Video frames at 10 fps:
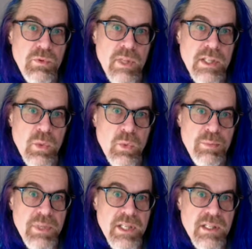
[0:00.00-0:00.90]
you would
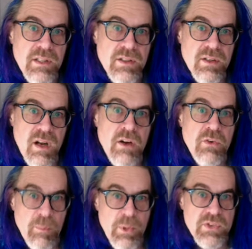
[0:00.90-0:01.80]
be in our
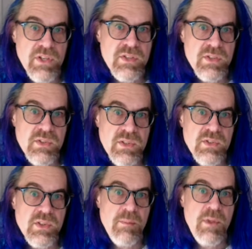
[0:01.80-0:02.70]
criminal justice
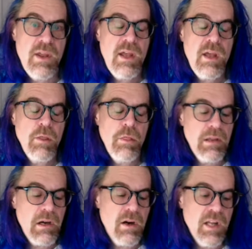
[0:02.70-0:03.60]
system.
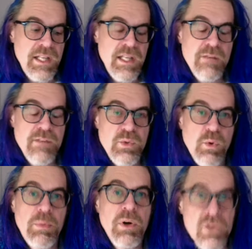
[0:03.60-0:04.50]
There, an individual
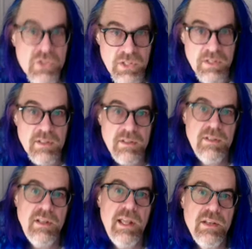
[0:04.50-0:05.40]
person
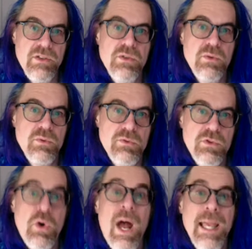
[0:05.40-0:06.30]
had to
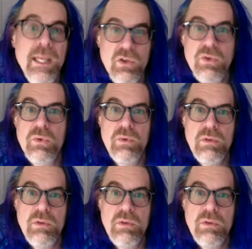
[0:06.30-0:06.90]
try you.